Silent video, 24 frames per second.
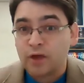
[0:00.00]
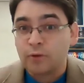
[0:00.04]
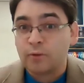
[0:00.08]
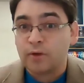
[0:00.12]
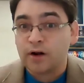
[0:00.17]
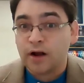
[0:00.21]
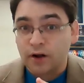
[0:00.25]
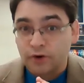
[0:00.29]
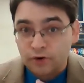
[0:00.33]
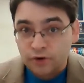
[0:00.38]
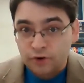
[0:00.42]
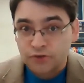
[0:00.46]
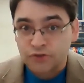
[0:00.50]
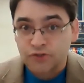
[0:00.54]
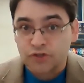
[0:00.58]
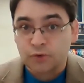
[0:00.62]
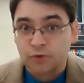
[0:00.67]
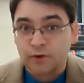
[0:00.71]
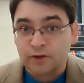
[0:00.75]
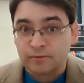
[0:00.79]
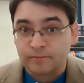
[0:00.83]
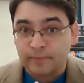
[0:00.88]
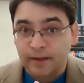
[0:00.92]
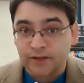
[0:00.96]
want to nurture
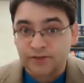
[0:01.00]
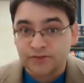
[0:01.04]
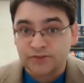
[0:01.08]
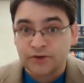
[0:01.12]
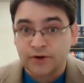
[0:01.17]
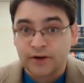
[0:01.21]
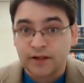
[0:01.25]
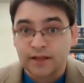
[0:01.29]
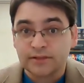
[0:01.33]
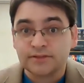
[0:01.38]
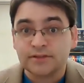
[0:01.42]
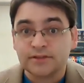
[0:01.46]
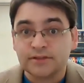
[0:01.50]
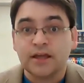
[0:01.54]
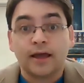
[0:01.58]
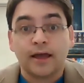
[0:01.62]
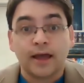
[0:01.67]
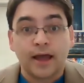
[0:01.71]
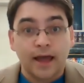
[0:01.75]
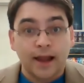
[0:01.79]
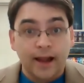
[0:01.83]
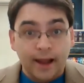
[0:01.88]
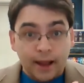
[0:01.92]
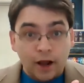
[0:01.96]
with my students,
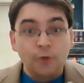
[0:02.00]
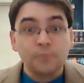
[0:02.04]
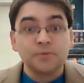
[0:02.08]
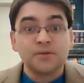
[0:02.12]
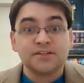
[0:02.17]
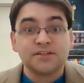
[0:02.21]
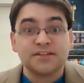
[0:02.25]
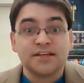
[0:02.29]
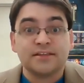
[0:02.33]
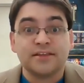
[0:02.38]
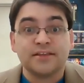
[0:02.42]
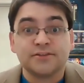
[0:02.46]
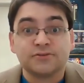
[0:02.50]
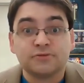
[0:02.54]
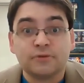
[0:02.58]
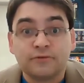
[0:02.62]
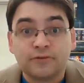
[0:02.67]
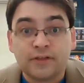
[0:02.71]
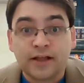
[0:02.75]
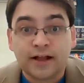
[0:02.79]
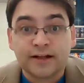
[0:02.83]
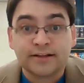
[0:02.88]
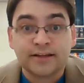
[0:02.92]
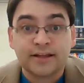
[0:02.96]
and I hope to see this
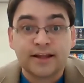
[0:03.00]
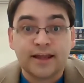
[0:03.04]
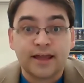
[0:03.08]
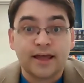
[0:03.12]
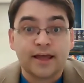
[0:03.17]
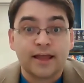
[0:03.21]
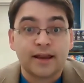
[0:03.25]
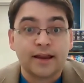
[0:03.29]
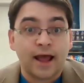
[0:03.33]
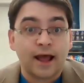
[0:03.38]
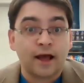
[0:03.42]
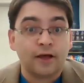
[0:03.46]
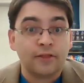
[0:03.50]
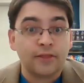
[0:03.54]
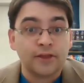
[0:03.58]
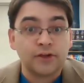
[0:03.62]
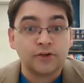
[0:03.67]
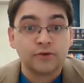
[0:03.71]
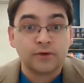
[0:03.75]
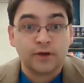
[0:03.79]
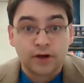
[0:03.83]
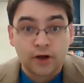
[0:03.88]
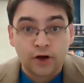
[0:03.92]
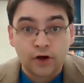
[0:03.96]
reflected in how they
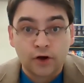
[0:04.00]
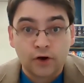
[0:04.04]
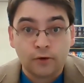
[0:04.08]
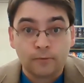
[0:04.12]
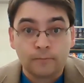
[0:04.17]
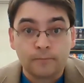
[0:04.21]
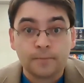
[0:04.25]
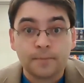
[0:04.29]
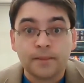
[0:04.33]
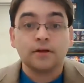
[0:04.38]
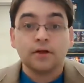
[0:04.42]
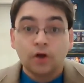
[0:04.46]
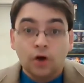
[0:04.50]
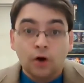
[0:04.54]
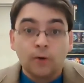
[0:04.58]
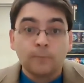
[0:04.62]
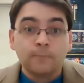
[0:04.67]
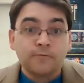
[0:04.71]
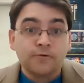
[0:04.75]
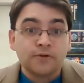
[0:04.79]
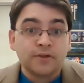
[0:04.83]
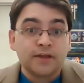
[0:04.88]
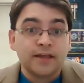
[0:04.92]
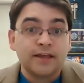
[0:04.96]
do at home.
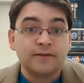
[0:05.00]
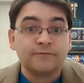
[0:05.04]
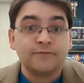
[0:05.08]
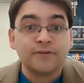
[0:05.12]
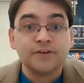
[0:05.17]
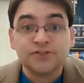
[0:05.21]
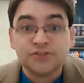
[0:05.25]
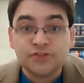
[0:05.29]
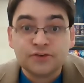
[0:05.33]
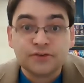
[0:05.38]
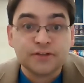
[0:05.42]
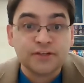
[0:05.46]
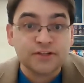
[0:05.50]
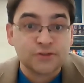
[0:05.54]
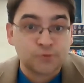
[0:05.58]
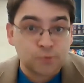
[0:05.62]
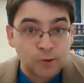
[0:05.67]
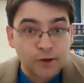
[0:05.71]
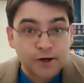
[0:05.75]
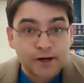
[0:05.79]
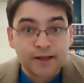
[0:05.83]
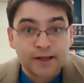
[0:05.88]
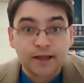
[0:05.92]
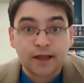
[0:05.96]
Hopefully, if a student is
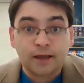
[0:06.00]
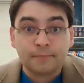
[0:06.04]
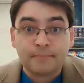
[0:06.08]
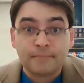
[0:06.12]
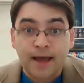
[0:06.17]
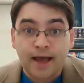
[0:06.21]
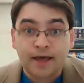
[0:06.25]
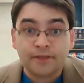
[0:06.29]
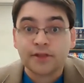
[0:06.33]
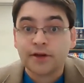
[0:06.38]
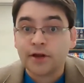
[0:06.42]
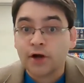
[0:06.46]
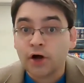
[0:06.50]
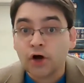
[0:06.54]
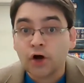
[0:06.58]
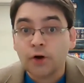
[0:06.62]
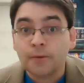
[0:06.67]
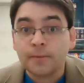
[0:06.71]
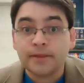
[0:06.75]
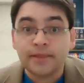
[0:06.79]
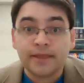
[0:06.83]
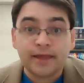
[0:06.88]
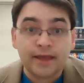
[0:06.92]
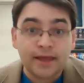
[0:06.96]
working on math at home
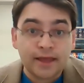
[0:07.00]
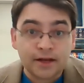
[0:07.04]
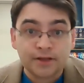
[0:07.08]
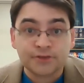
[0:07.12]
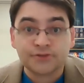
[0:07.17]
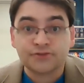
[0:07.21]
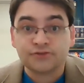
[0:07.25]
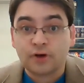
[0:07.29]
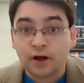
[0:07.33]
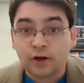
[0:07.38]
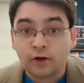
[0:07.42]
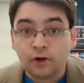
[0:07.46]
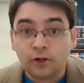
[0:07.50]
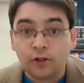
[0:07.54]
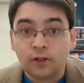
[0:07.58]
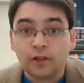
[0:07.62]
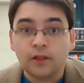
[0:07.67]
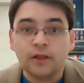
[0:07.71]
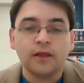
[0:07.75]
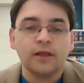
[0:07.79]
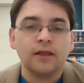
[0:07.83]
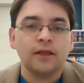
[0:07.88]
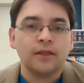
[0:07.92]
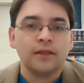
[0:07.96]
and they hit a struggle,
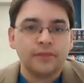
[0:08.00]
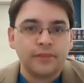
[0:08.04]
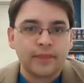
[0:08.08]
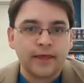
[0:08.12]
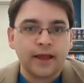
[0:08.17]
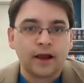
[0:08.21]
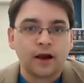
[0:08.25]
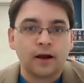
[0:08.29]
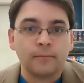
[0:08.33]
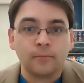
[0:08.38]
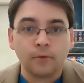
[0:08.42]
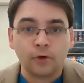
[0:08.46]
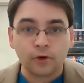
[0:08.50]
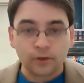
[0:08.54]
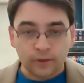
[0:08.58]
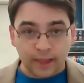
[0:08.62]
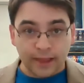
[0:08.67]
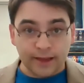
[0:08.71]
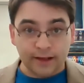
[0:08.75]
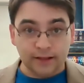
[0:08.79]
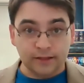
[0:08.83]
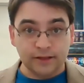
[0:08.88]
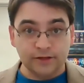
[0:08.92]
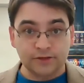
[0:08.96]
they are more
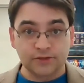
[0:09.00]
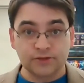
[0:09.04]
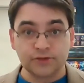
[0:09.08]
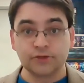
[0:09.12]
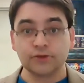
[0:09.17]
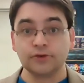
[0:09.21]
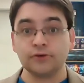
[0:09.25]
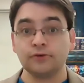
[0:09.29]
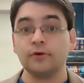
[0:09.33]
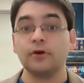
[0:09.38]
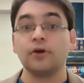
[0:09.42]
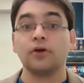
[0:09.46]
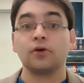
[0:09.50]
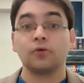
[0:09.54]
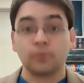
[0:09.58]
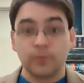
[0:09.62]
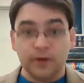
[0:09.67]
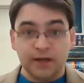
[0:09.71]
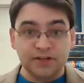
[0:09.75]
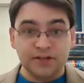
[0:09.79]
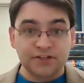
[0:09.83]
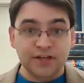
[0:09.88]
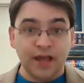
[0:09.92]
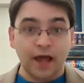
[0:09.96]
likely to
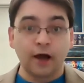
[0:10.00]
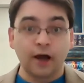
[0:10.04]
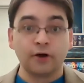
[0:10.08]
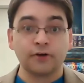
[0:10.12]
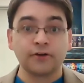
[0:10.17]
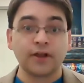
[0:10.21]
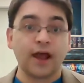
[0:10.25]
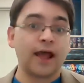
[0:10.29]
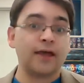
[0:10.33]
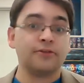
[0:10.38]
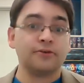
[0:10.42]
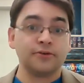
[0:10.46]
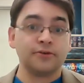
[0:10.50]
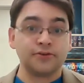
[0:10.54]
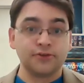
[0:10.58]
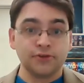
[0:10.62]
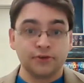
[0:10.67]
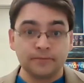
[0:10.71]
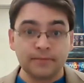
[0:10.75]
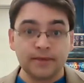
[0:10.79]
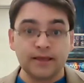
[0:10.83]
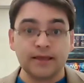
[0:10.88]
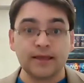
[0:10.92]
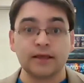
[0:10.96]
reach out either to
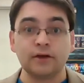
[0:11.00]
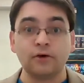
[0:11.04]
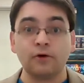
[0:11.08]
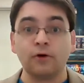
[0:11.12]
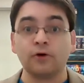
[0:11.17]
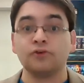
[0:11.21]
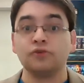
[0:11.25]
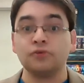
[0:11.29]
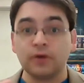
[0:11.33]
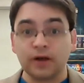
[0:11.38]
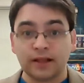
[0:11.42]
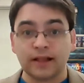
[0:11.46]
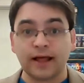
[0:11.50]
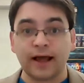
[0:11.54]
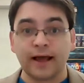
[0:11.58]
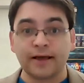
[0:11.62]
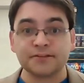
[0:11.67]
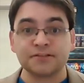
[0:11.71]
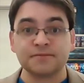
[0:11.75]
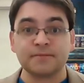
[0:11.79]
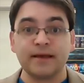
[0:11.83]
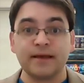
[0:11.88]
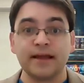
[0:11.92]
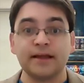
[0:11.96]
me or to a
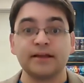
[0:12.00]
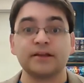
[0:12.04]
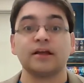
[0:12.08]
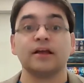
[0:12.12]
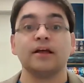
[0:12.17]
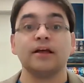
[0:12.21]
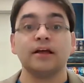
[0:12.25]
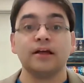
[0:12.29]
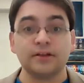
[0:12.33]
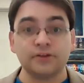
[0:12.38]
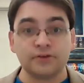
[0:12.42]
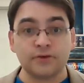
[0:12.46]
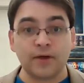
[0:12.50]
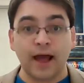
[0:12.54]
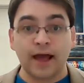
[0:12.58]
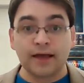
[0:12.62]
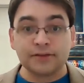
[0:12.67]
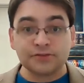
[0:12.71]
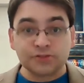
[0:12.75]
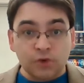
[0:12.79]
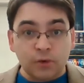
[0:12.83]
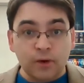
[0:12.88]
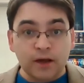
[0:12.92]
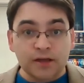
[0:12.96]
classmate to
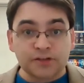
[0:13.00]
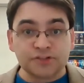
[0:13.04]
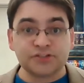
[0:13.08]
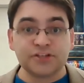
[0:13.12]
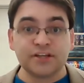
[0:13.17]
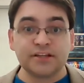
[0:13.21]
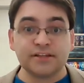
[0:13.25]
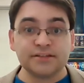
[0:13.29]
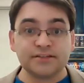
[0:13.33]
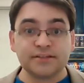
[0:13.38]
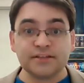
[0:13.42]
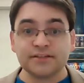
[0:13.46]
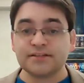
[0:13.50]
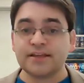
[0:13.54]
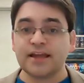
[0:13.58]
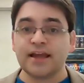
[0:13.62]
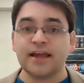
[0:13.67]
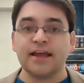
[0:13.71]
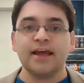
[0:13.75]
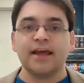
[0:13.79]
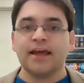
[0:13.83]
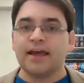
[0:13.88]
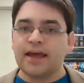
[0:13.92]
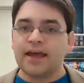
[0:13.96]
ask questions, to
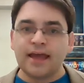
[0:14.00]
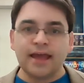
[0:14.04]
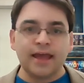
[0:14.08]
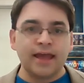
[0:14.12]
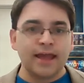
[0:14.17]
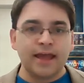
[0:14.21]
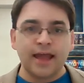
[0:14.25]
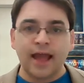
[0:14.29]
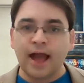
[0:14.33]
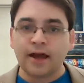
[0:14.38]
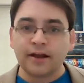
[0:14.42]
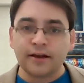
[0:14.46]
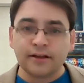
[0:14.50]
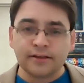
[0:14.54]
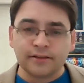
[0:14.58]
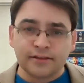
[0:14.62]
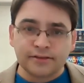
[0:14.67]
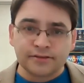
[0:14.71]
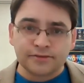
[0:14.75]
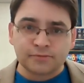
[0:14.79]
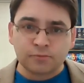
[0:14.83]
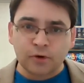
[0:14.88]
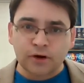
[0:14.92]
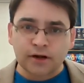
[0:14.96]
say, hey, how did
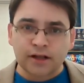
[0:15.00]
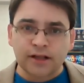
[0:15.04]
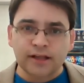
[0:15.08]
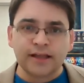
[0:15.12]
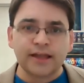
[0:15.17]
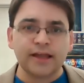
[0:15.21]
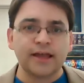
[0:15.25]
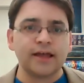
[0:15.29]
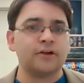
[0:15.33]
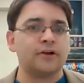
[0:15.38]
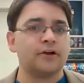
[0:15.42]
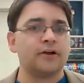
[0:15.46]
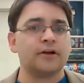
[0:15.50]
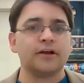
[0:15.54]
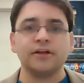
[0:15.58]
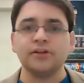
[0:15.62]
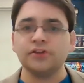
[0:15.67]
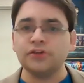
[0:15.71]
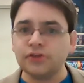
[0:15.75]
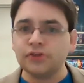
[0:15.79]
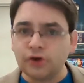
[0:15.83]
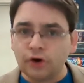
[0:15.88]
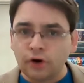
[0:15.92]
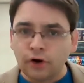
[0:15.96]
this work again? Or can
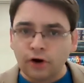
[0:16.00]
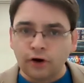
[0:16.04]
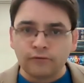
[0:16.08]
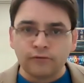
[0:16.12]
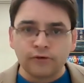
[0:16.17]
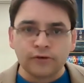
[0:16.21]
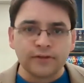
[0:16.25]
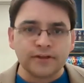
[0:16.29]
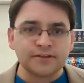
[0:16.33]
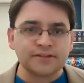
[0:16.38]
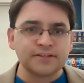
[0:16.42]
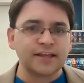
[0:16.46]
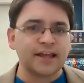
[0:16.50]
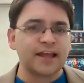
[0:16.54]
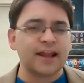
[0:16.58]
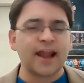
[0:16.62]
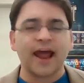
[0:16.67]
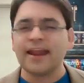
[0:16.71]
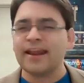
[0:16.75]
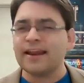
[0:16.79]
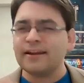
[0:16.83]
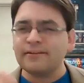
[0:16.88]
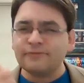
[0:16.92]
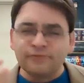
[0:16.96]
you go over this again? I
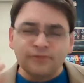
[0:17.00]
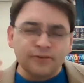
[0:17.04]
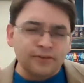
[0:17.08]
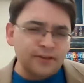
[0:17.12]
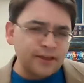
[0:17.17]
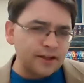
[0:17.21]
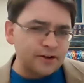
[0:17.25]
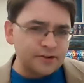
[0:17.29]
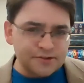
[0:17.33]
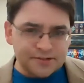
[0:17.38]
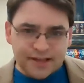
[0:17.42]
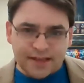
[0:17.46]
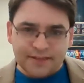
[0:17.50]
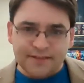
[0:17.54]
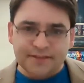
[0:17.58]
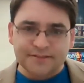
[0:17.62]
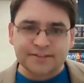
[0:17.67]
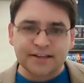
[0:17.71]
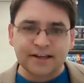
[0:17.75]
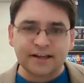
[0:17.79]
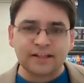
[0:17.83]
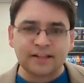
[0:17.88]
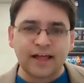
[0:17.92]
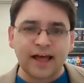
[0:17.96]
didn't fully understand this
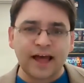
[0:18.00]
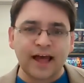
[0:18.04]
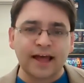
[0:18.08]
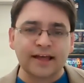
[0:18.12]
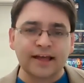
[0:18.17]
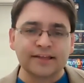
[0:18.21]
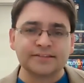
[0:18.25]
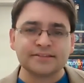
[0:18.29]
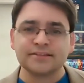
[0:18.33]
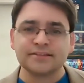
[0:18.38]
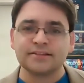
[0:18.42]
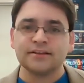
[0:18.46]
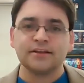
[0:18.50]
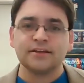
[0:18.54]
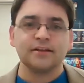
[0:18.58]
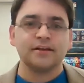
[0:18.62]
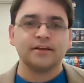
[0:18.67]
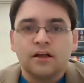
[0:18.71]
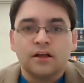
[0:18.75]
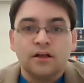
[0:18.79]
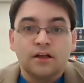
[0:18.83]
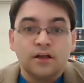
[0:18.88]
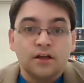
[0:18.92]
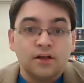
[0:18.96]
in class.
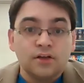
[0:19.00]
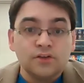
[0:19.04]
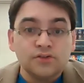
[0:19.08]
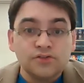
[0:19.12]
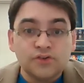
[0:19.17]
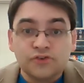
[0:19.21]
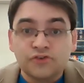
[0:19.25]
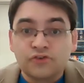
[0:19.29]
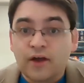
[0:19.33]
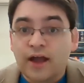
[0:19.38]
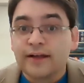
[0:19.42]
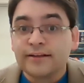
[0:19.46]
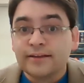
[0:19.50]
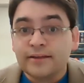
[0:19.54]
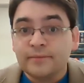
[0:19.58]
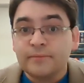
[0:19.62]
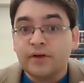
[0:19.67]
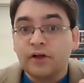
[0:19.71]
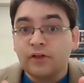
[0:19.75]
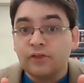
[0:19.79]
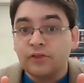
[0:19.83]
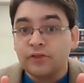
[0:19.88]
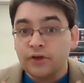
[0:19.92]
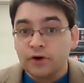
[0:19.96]
So trying to
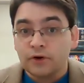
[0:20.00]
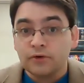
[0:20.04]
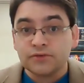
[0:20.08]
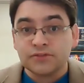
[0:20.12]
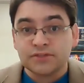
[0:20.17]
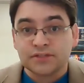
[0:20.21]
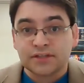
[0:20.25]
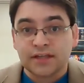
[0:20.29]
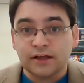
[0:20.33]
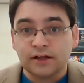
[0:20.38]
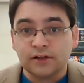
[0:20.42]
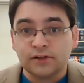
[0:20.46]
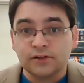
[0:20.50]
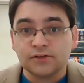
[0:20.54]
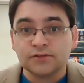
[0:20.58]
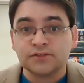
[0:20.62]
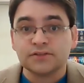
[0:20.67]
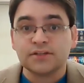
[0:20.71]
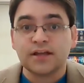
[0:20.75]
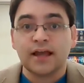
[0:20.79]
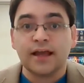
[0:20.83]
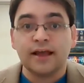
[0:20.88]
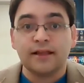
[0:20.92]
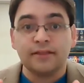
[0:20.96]
build those skills
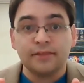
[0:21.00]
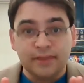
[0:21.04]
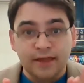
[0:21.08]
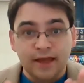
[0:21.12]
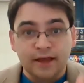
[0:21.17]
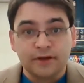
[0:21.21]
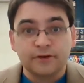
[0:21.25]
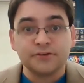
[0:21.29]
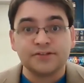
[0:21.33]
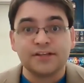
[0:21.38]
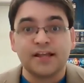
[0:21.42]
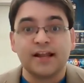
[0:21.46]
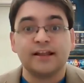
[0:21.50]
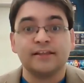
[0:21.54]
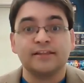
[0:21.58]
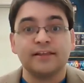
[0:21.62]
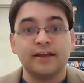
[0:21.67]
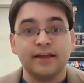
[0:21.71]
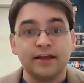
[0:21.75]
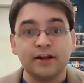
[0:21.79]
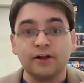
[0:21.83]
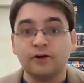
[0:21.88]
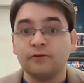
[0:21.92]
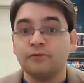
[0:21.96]
and the understanding
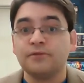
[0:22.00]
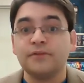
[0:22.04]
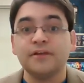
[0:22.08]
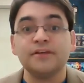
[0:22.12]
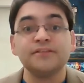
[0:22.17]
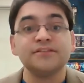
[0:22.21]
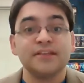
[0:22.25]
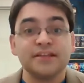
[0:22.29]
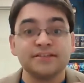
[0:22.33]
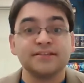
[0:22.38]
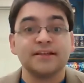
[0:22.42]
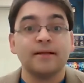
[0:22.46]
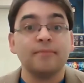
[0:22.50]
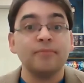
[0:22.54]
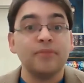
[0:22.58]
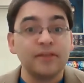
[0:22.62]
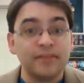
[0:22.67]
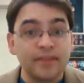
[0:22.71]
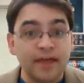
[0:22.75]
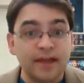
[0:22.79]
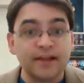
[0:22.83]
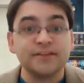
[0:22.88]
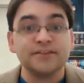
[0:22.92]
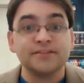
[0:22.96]
that, this is something
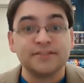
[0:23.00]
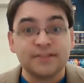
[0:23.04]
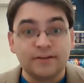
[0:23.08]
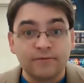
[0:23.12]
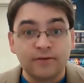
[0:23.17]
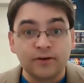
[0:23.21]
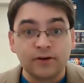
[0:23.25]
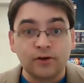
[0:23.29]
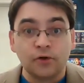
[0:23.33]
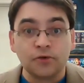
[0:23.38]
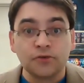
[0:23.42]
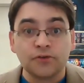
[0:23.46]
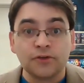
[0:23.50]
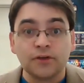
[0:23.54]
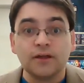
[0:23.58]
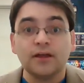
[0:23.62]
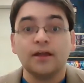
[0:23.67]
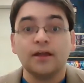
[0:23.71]
that is difficult,